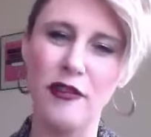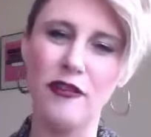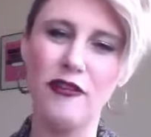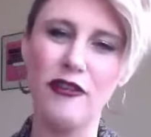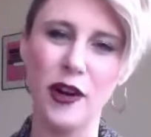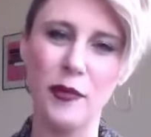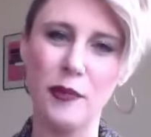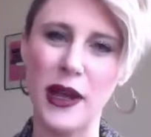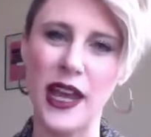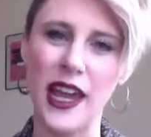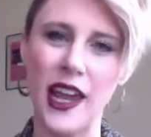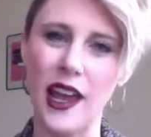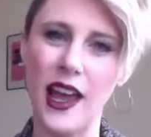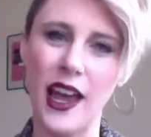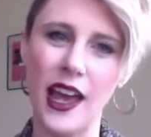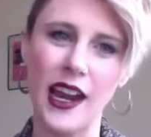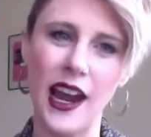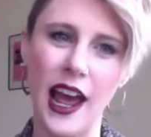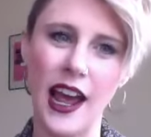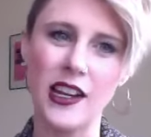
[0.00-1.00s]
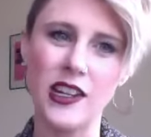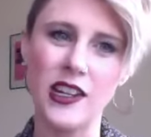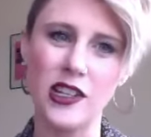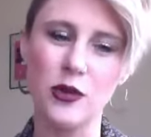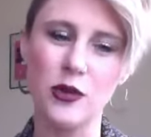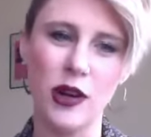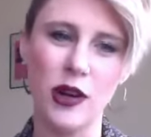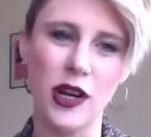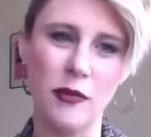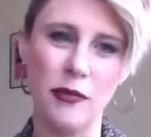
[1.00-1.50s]
for me. And I
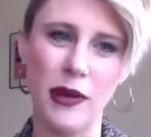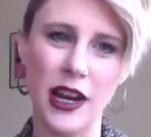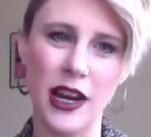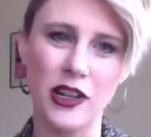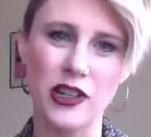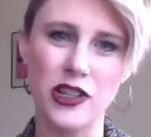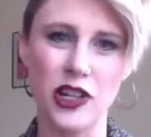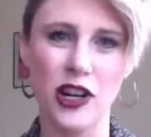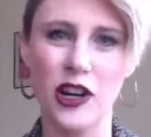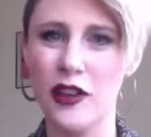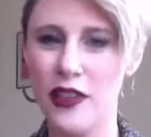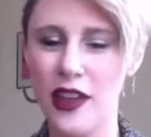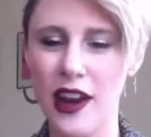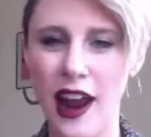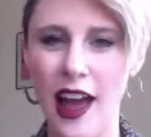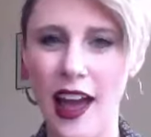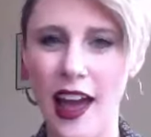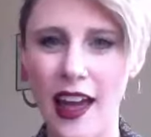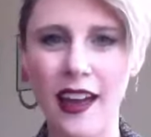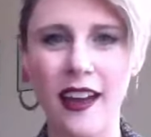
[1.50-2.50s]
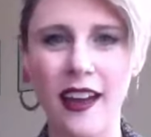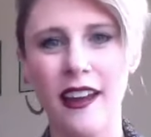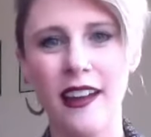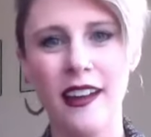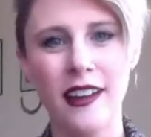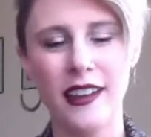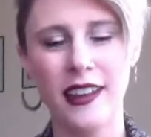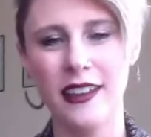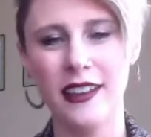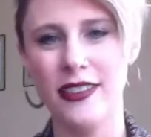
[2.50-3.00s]
just want to make sure that I
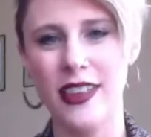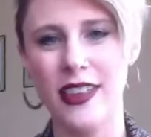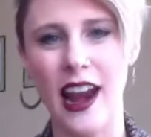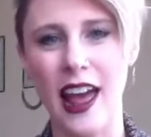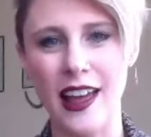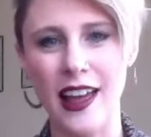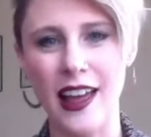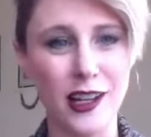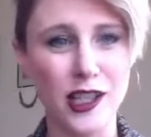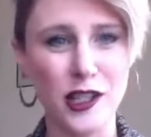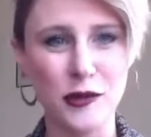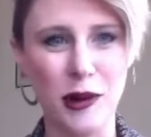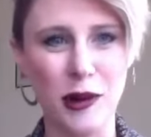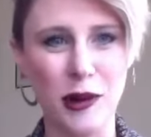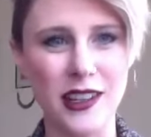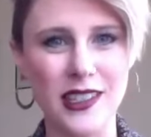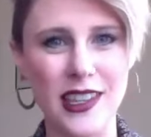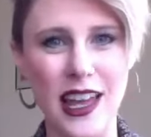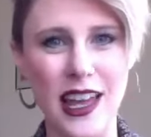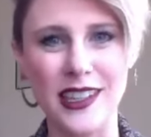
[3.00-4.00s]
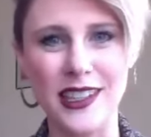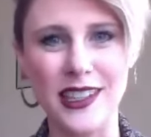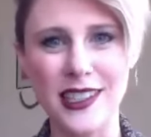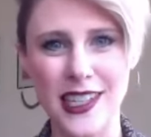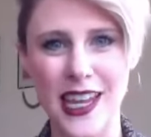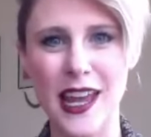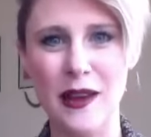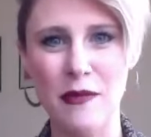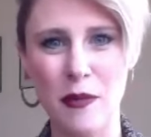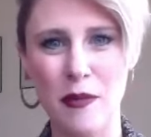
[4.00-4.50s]
express that
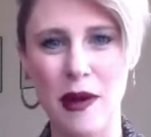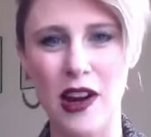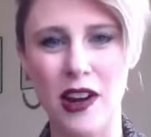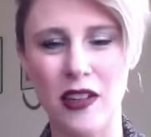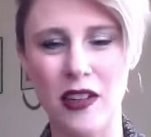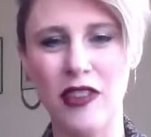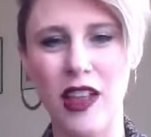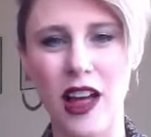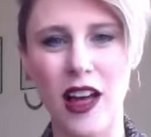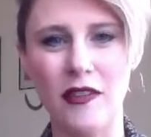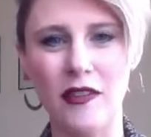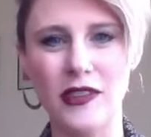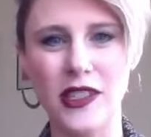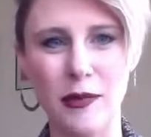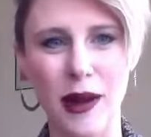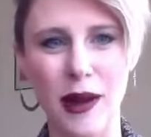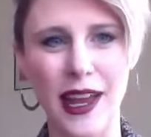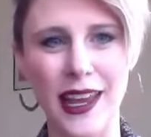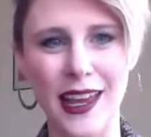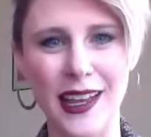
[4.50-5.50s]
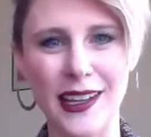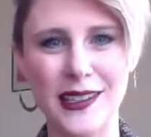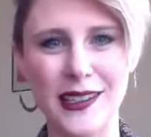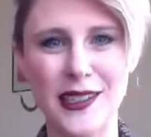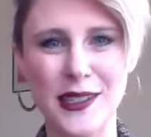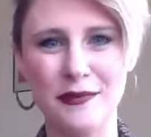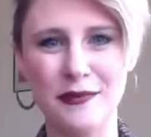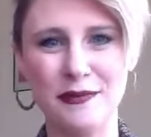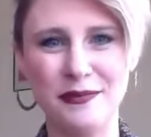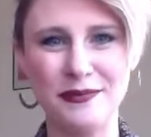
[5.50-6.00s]
same amount of love to my
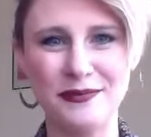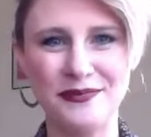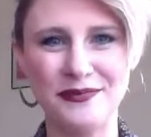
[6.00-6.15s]
kids.